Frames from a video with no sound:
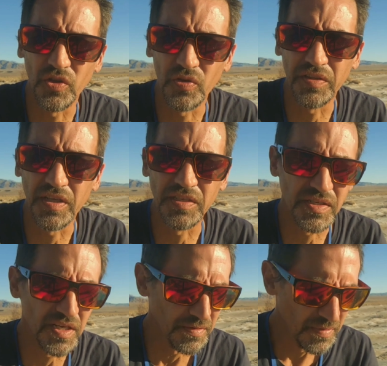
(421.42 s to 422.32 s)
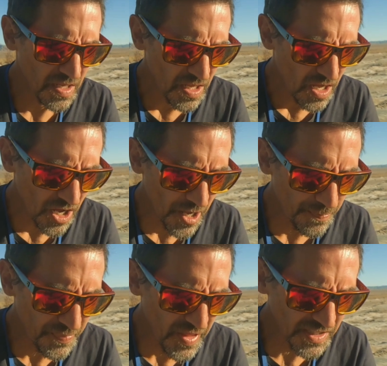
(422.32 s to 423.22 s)
other get things done.
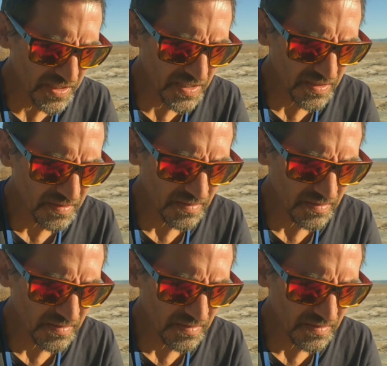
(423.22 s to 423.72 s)
That's